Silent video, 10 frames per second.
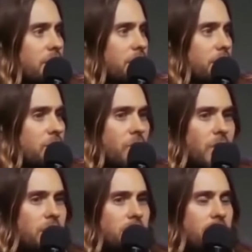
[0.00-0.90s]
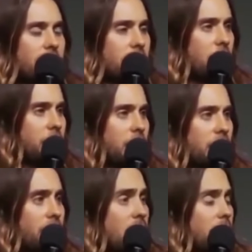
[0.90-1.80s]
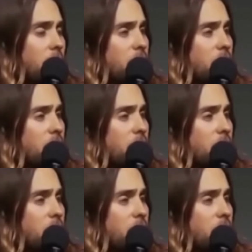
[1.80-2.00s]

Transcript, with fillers: You know, there's all kinds of things that happen in life.